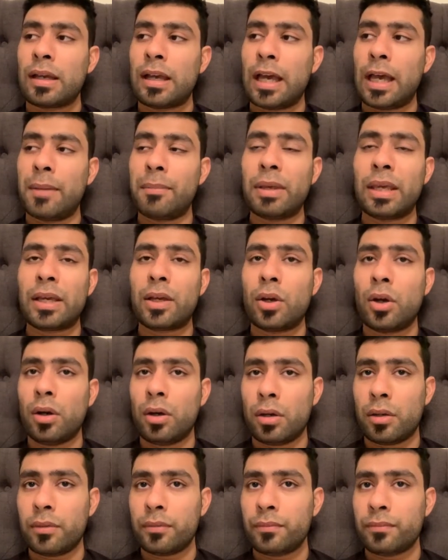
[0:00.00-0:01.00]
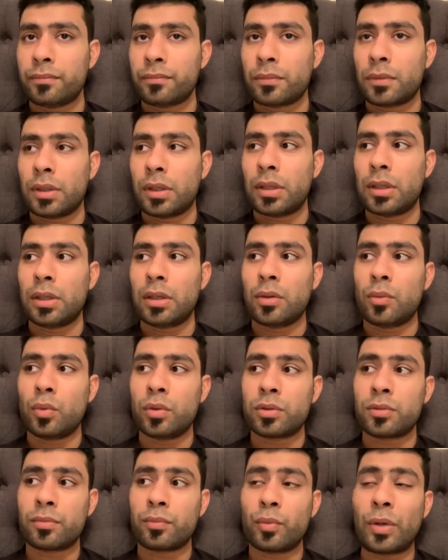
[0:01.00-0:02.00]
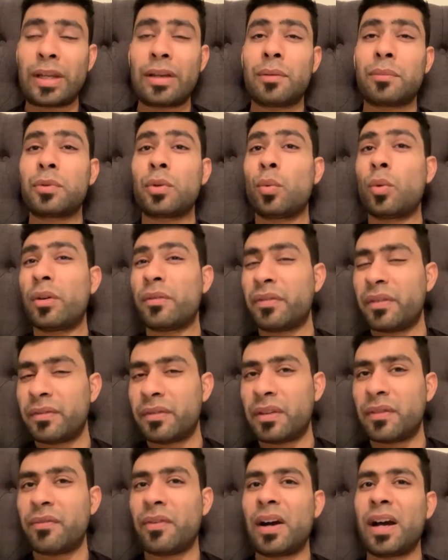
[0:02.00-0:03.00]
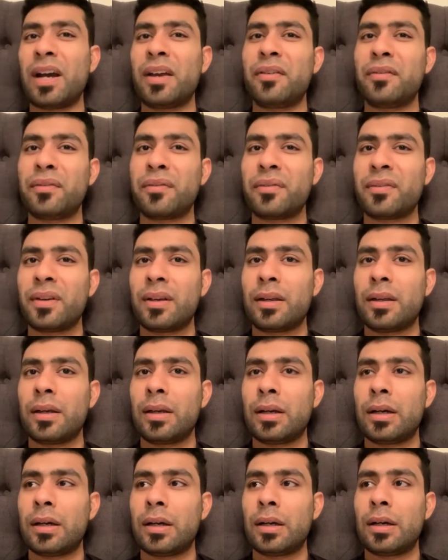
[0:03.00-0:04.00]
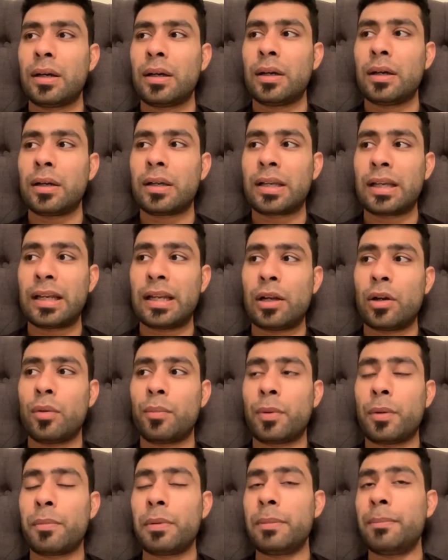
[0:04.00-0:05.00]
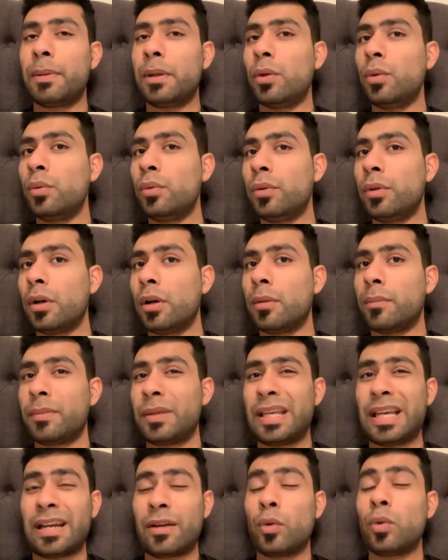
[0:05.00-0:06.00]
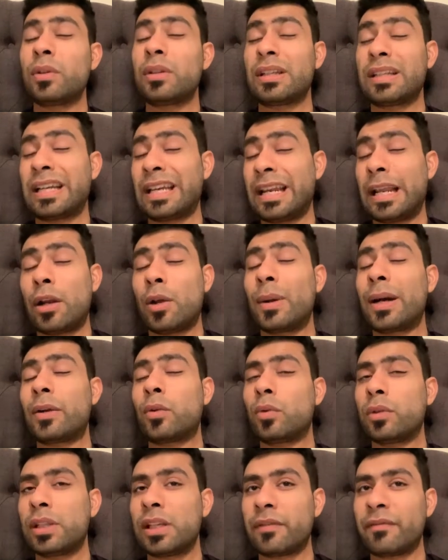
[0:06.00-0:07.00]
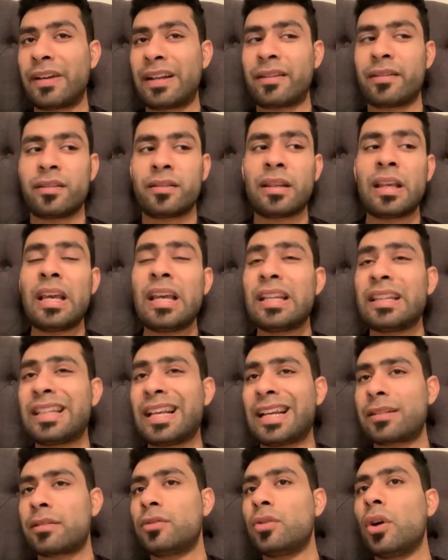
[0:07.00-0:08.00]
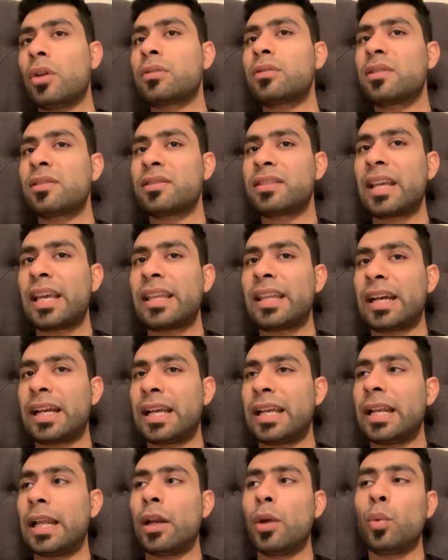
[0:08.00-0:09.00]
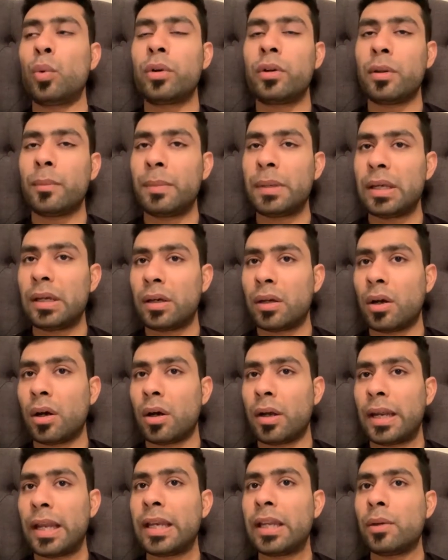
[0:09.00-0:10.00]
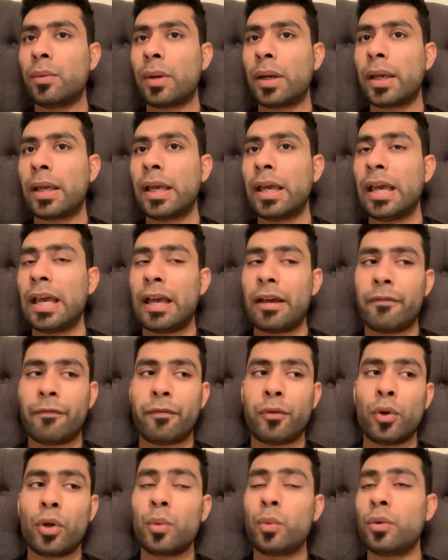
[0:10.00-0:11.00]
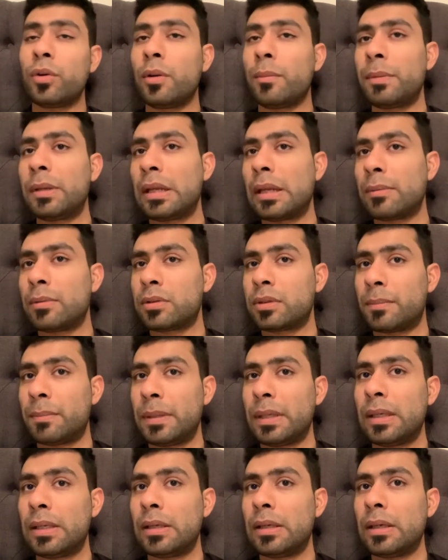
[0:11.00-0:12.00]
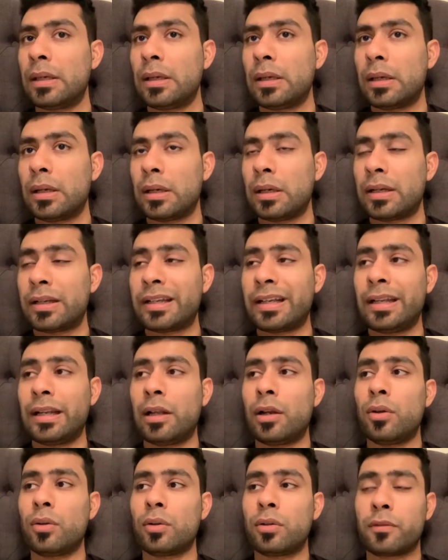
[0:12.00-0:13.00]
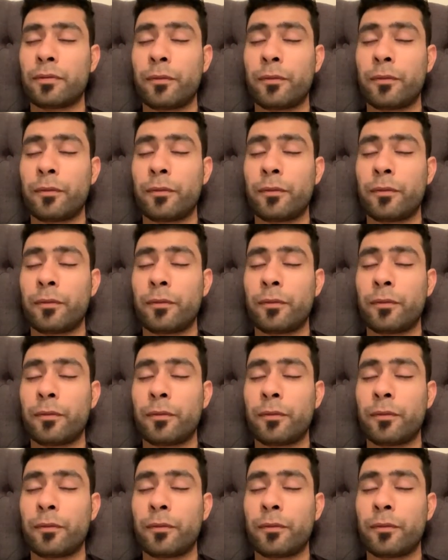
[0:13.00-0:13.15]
Amir Khan uh, was went up to one fifty-five. Uh, Canelo probably ballooned up. He had all Canelo had all the advantages. That's not to say that Canelo wouldn't have beaten Khan anyway, and Floyd wouldn't have been able to beat Uh, Canelo, because